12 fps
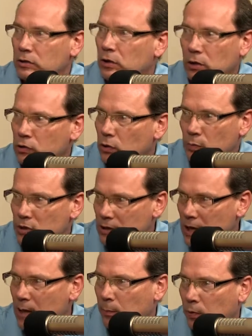consumer
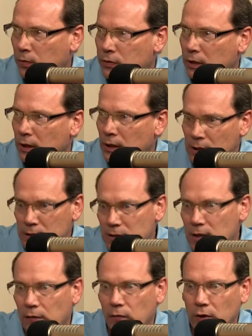staples,
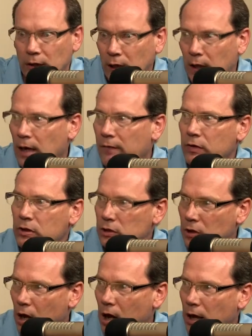instead of looking at every
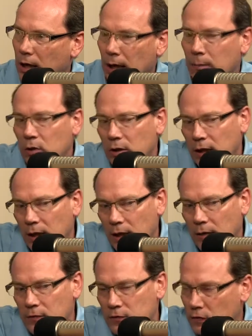stock, I'm looking at
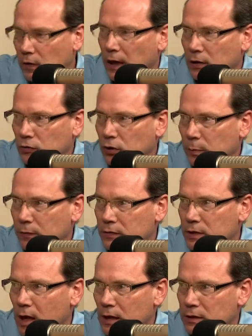a select group of
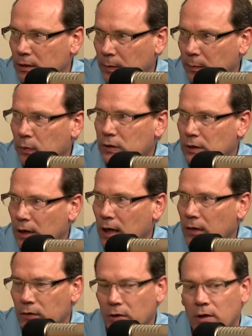stocks that have been put
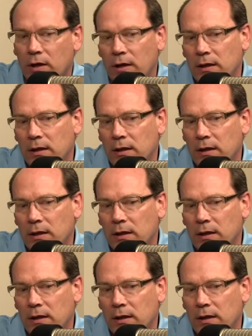together,